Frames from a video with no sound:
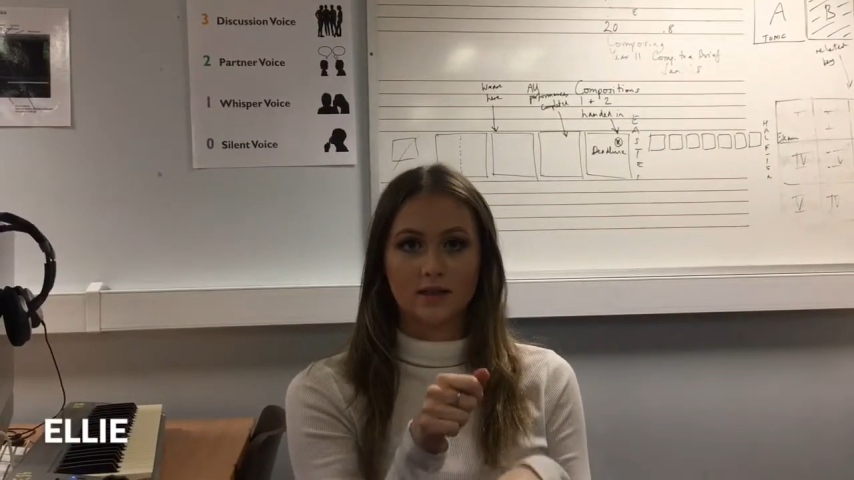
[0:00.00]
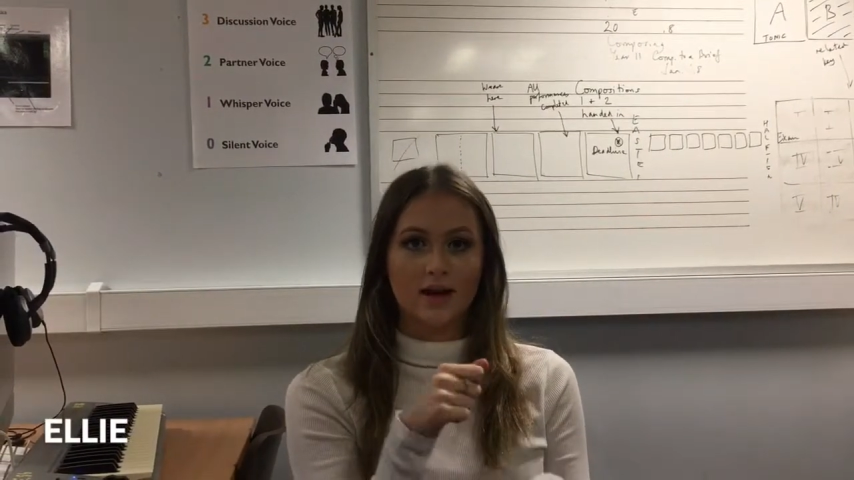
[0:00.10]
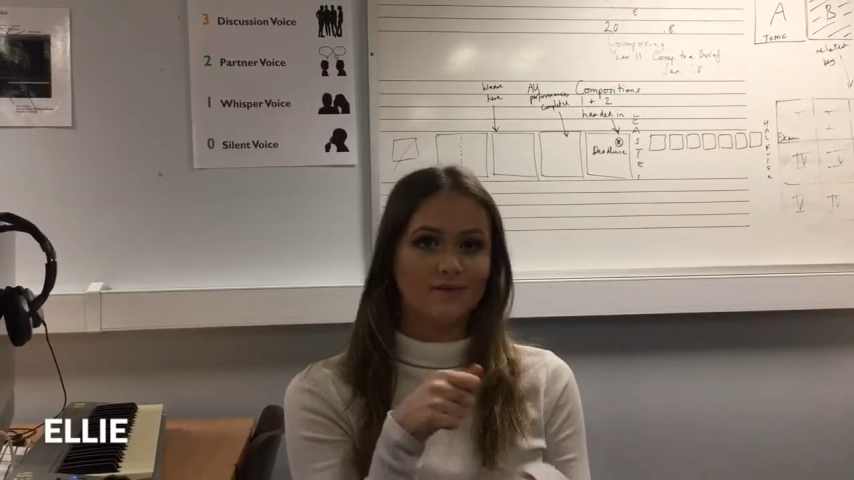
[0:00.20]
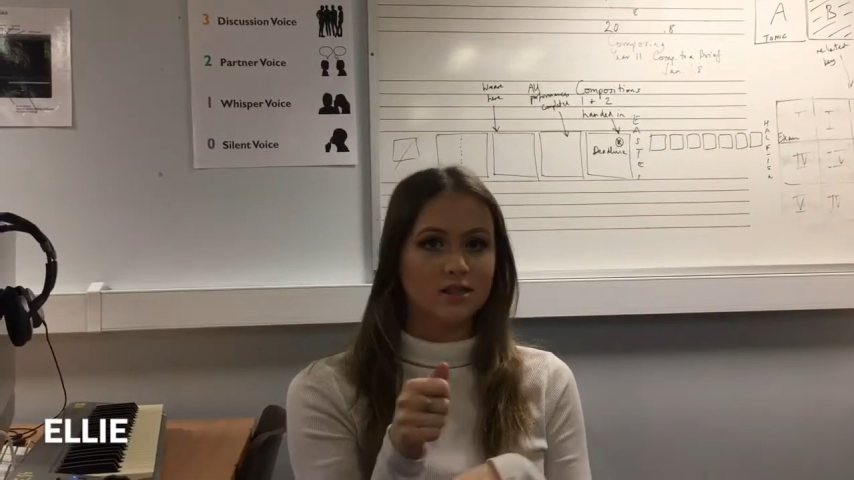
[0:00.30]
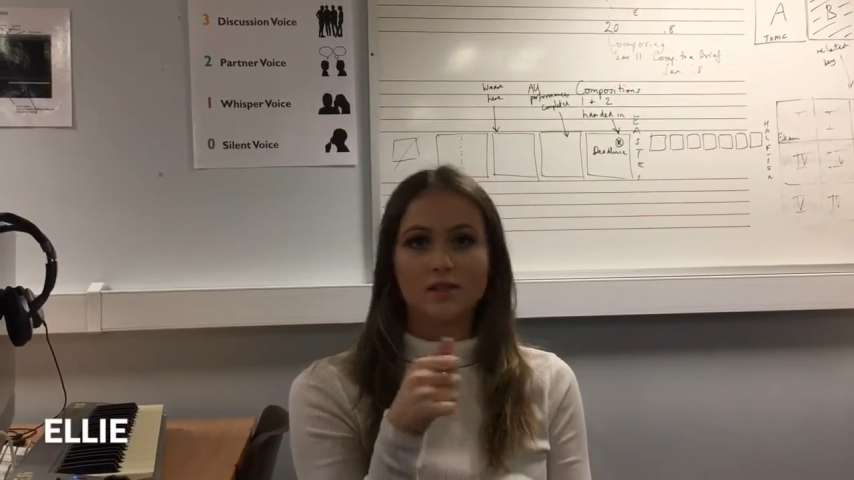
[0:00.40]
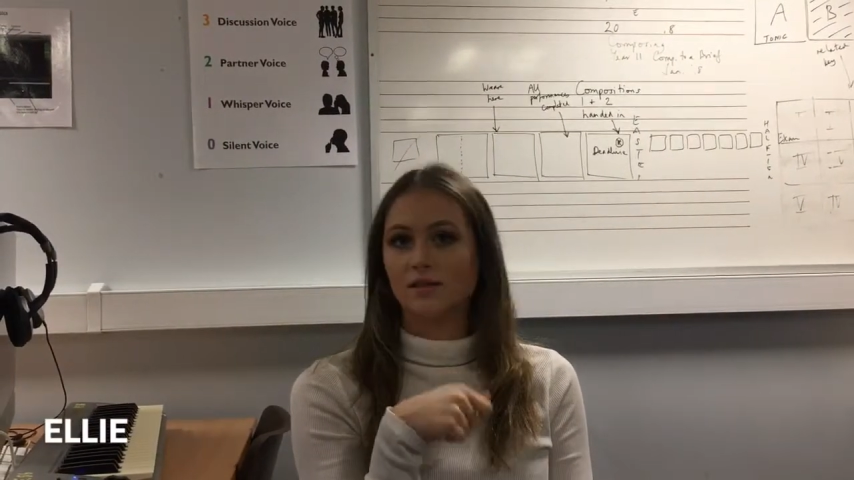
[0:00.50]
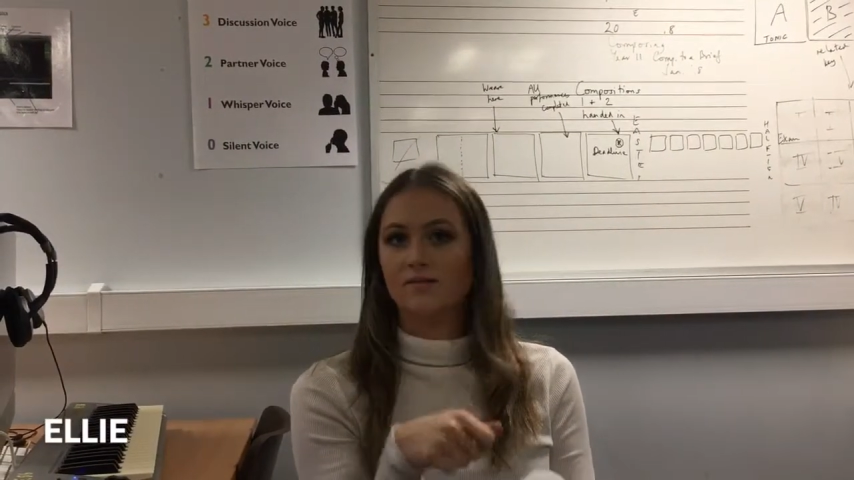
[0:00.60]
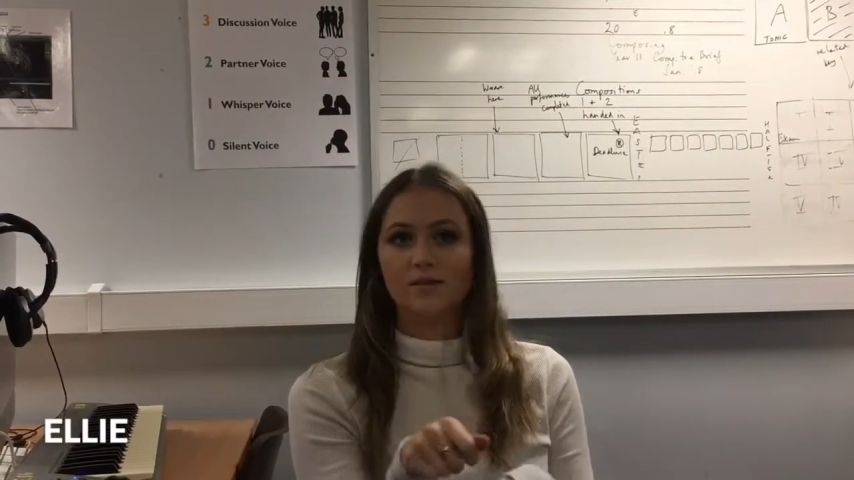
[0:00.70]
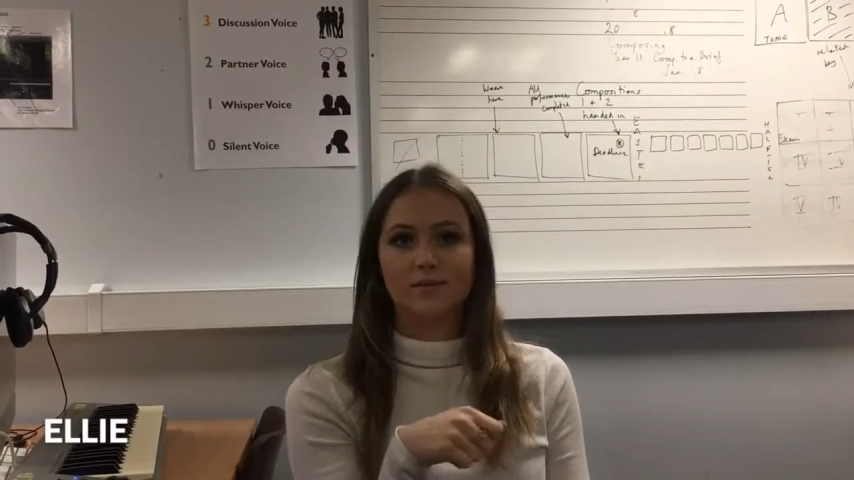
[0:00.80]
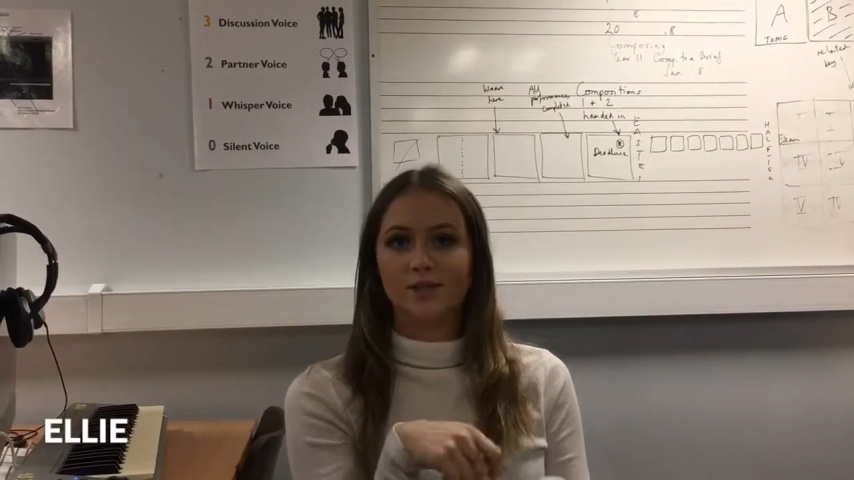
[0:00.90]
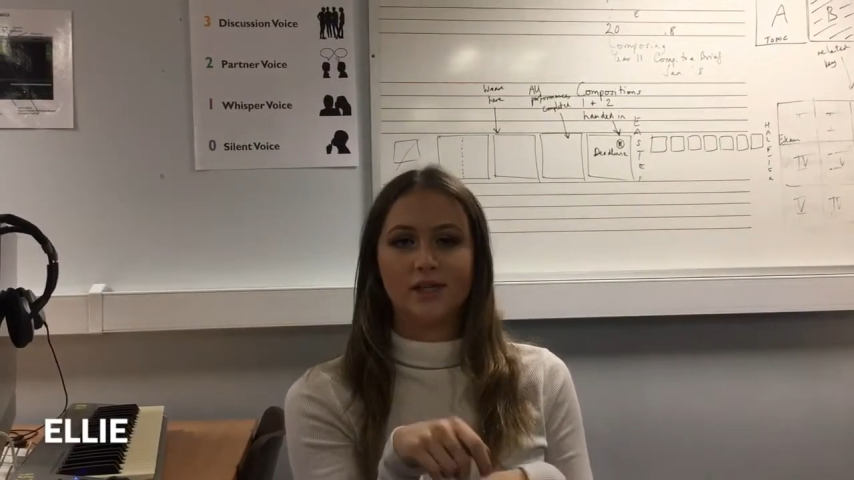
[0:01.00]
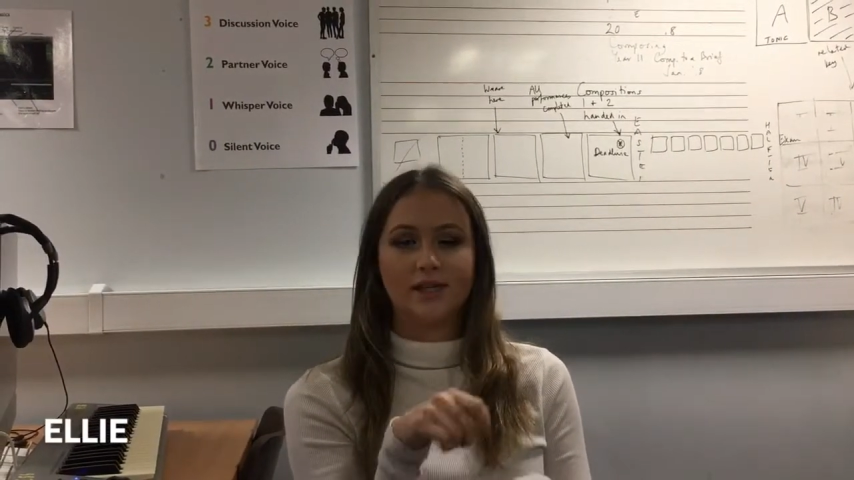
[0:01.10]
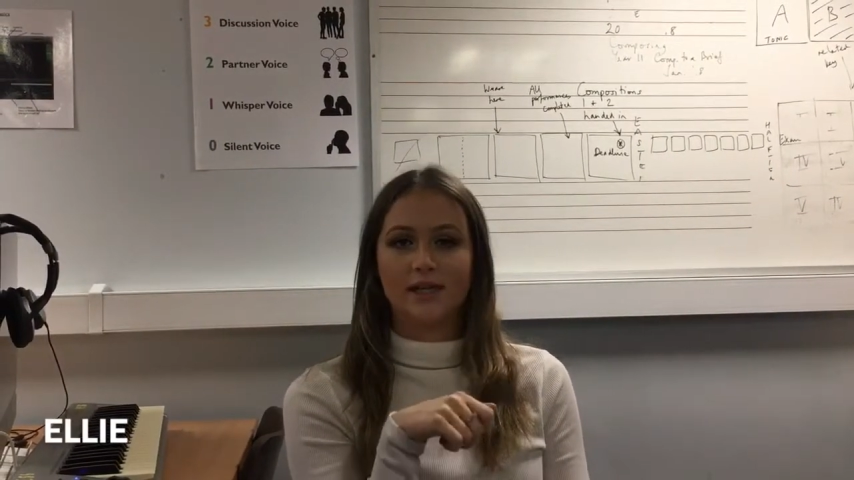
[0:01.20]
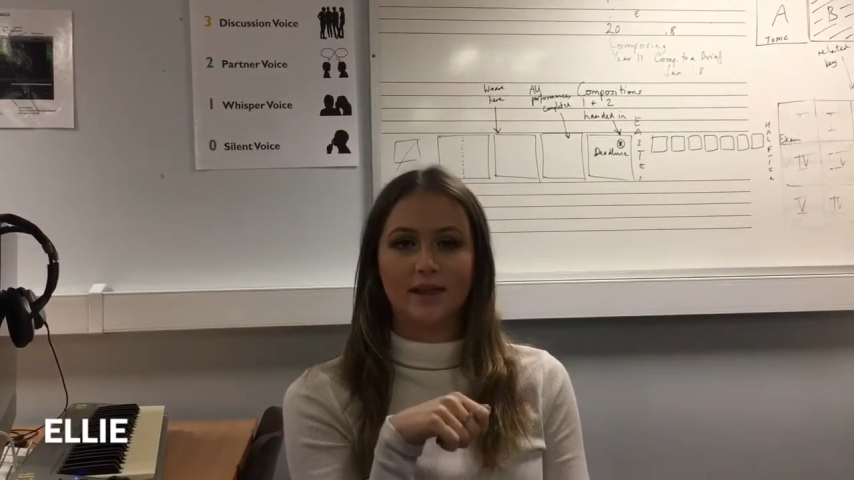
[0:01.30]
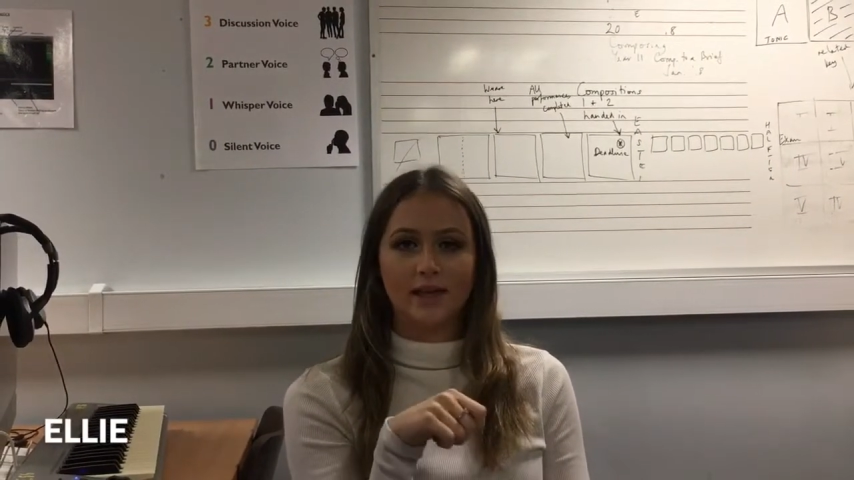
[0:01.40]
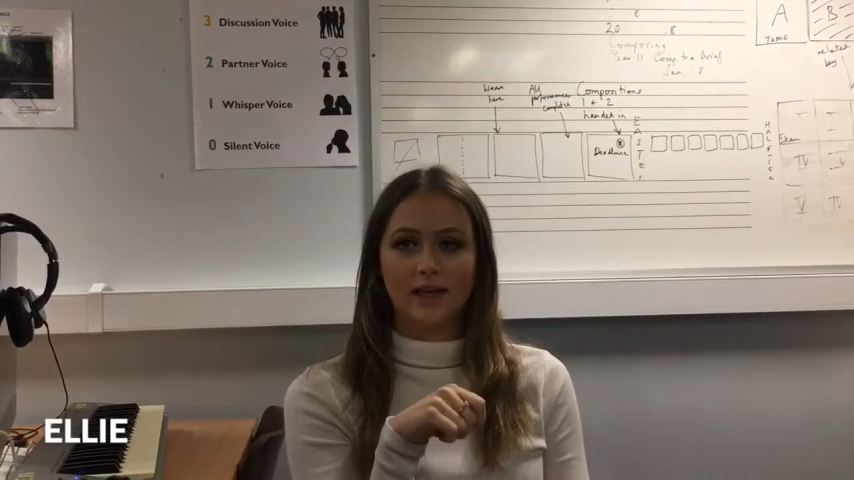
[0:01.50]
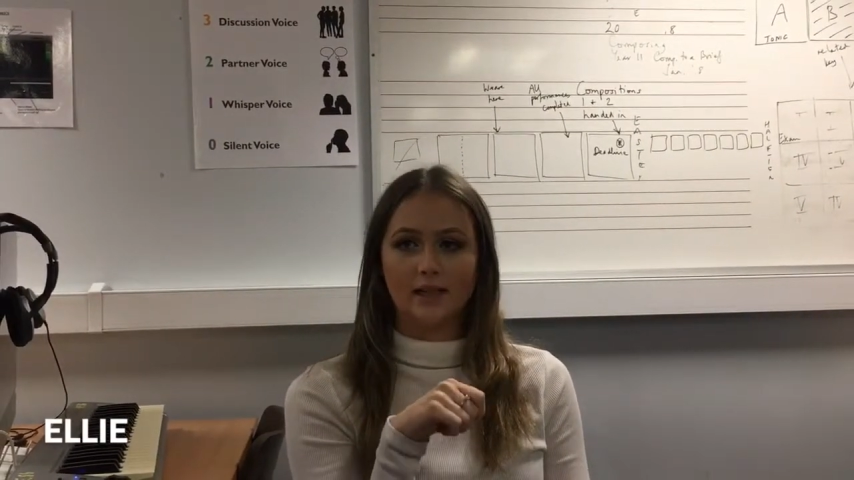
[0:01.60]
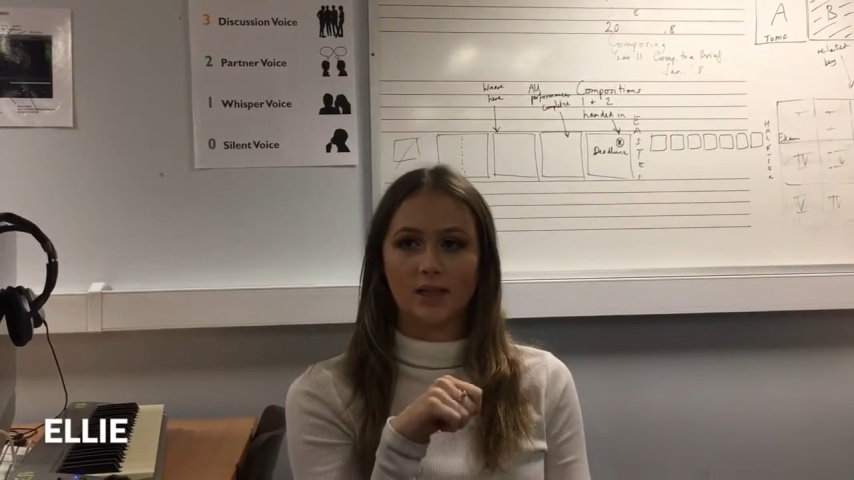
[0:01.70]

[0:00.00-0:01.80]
evidence of him cheating and things,